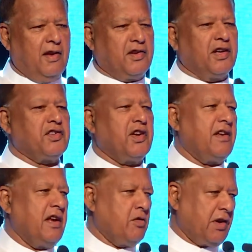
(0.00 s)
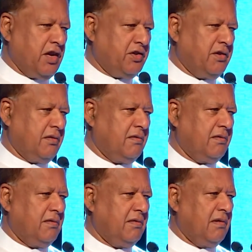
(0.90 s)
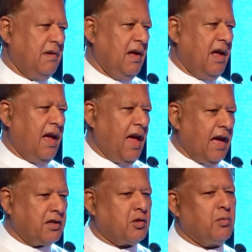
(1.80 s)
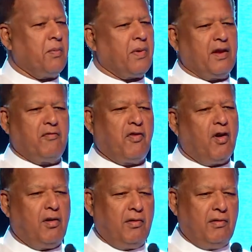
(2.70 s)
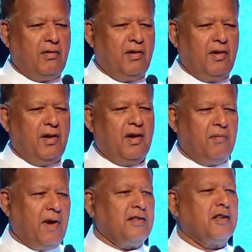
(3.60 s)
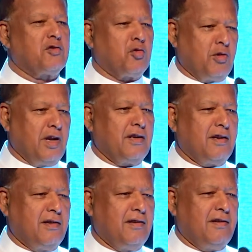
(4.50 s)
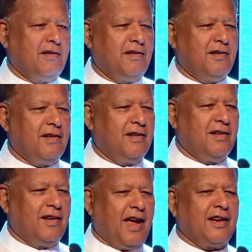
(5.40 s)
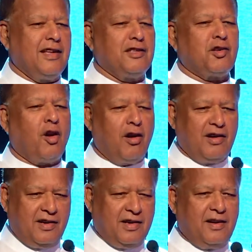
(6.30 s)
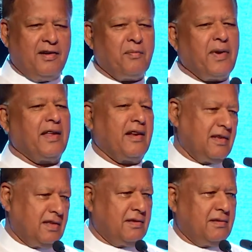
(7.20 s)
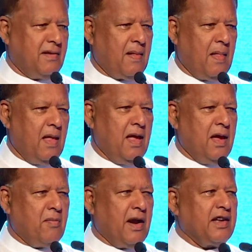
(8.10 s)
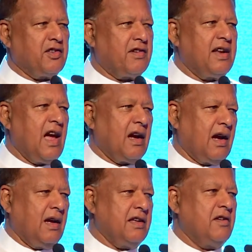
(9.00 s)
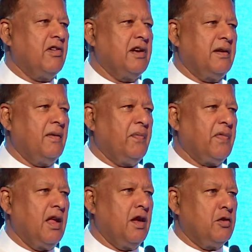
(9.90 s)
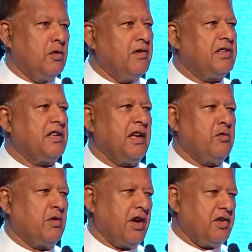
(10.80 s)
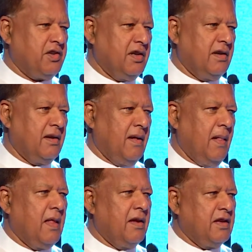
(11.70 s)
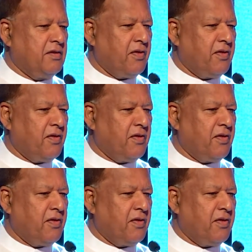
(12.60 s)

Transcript: tertiary education has to be paid for by the student and his or her parents. But in Sri Lanka, even university education is